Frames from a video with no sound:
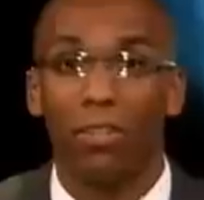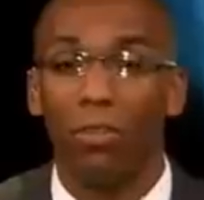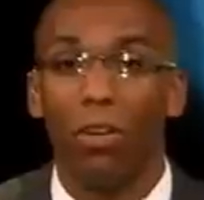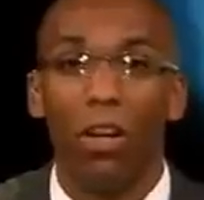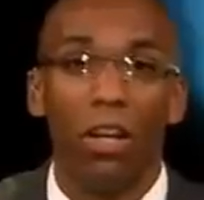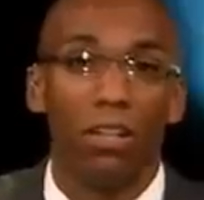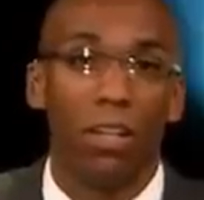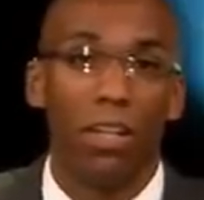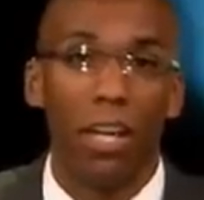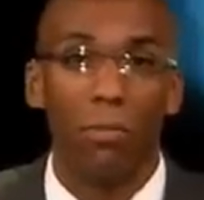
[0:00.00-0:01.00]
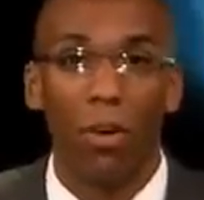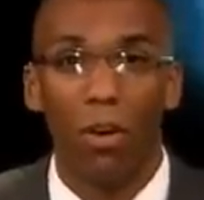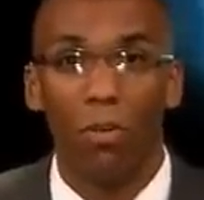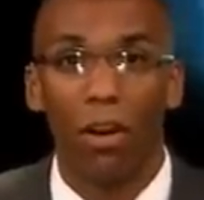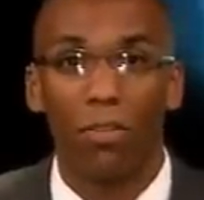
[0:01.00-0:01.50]
to to
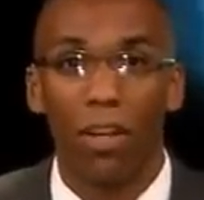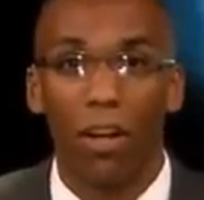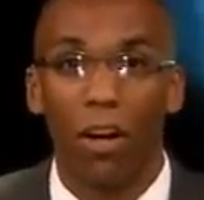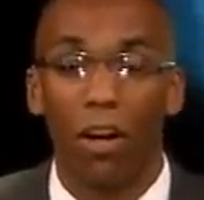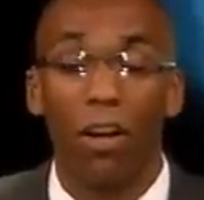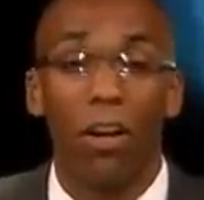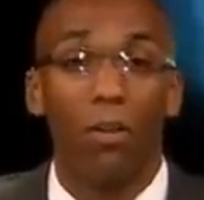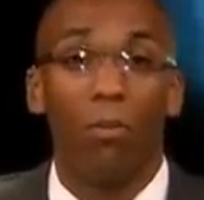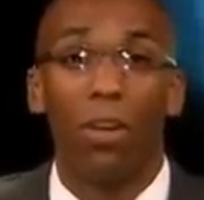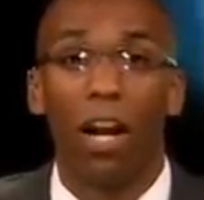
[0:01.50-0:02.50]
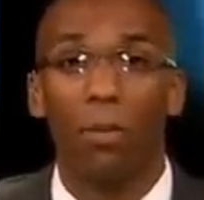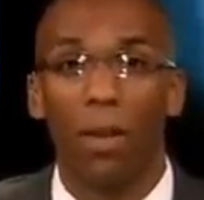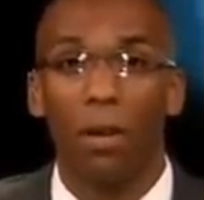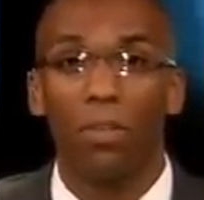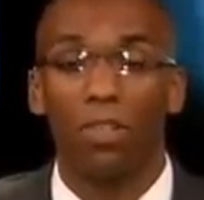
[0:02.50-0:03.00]
Gitmo wherever they are, we're not going
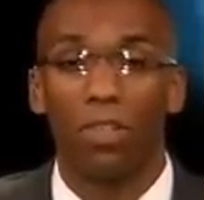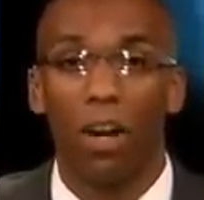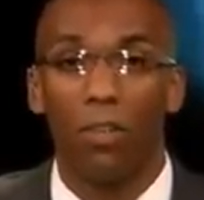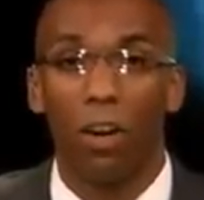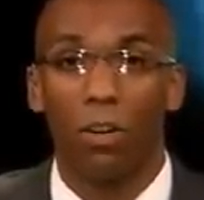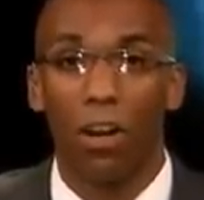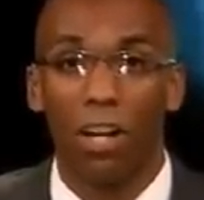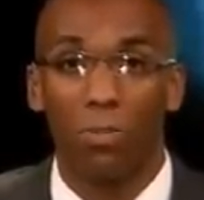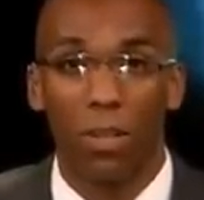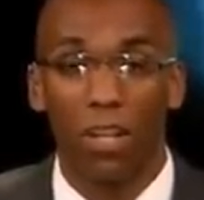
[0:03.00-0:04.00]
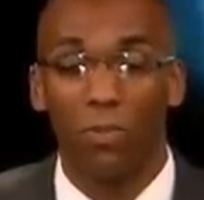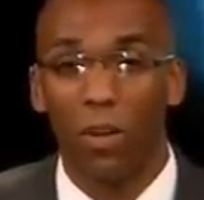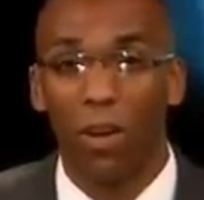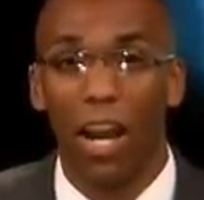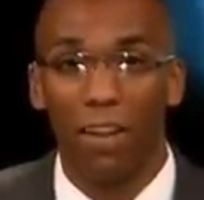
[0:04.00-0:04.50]
to be able to solve our crimes because
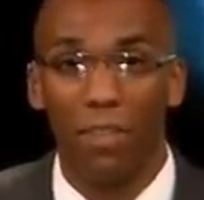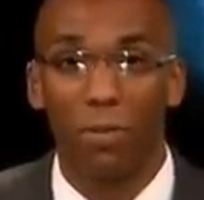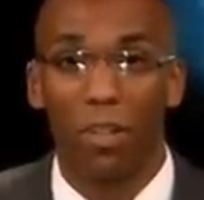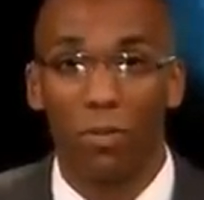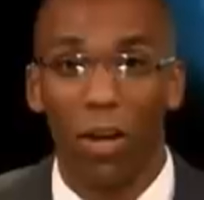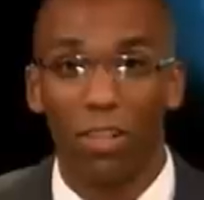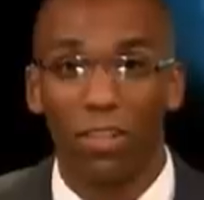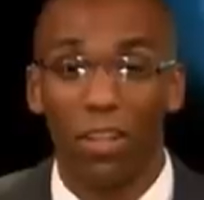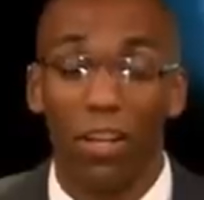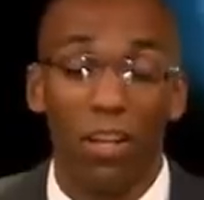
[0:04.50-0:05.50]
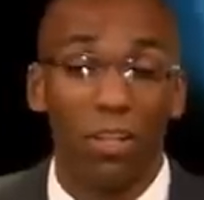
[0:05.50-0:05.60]
we don't have them to question.